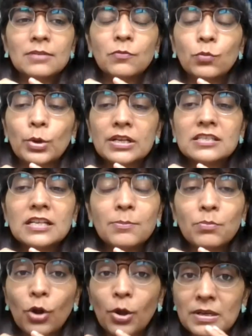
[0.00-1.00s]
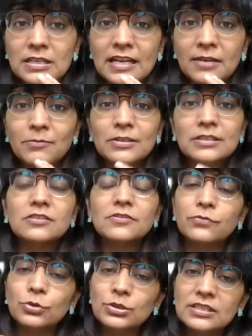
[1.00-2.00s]
what is the employment type, is it
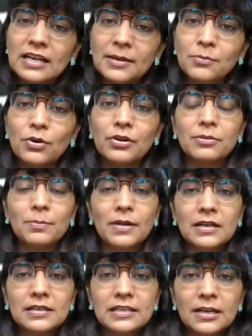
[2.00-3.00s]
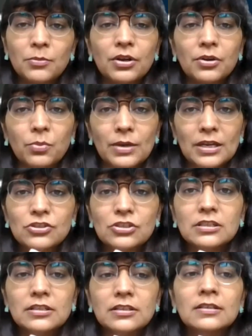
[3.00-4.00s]
a full time or a part time or a wage
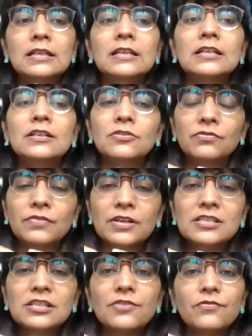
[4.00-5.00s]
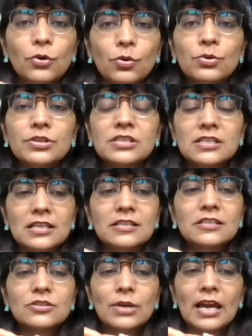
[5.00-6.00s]
earner. First and foremost
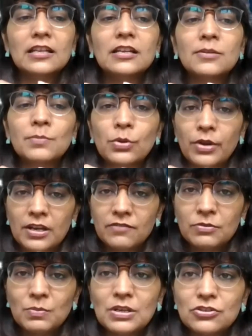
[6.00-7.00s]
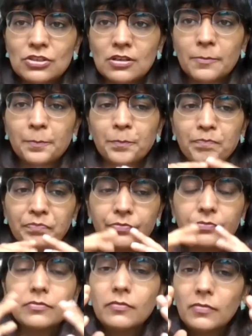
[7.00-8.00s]
is to gather employee information.
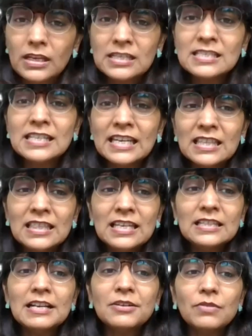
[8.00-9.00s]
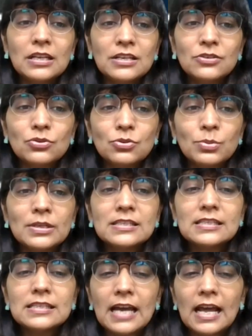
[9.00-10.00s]
Second thing that we need to do
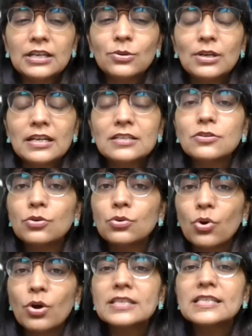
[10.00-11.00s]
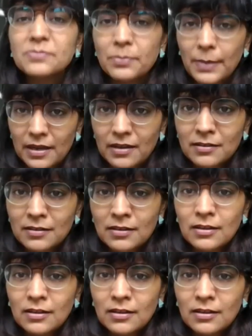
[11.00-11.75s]
is calculate gross pay.